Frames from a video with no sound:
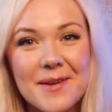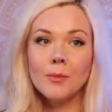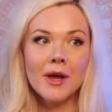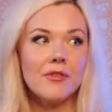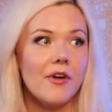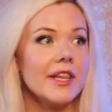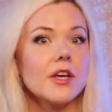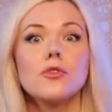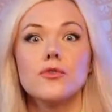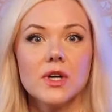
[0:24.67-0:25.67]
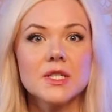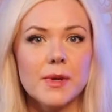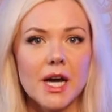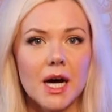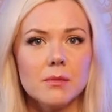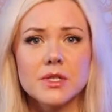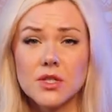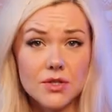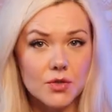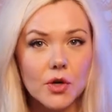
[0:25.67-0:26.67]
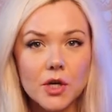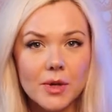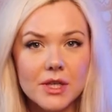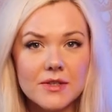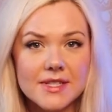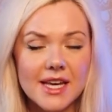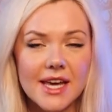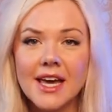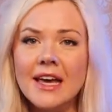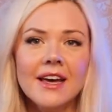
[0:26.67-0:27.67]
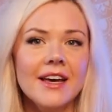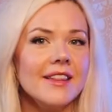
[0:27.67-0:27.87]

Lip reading: You may find that your voice becomes distorted when you sing,